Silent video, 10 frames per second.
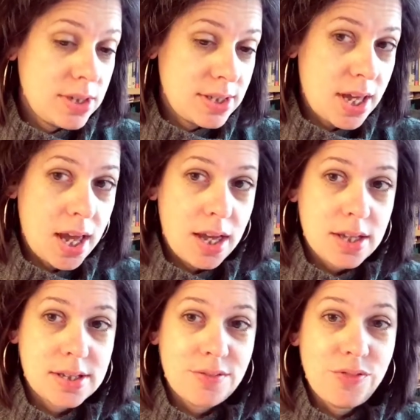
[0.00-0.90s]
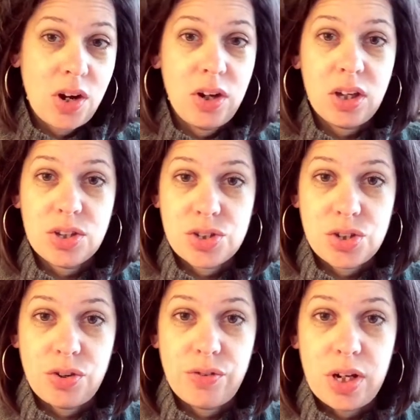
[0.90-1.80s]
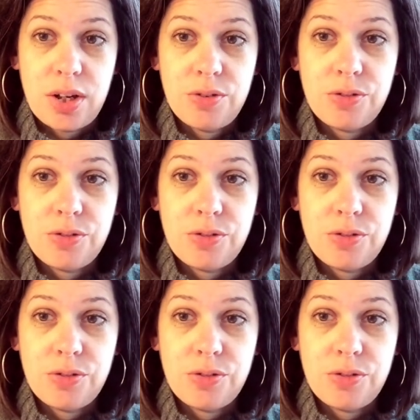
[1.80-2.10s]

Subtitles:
say, as in a very conservative